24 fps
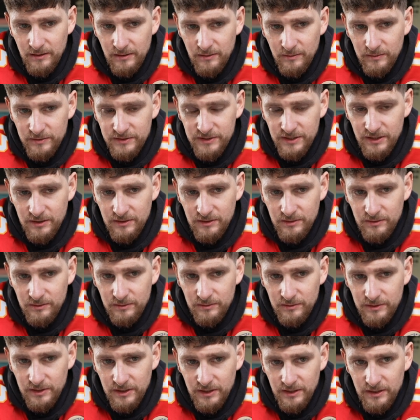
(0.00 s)
what's it
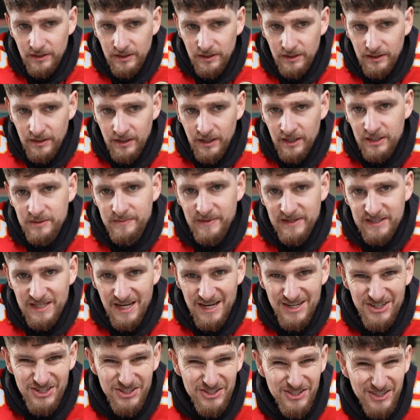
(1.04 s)
called?
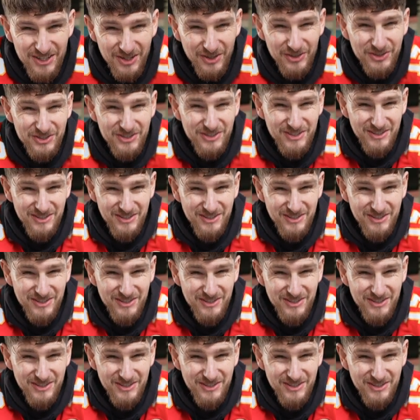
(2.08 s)
Expectations are not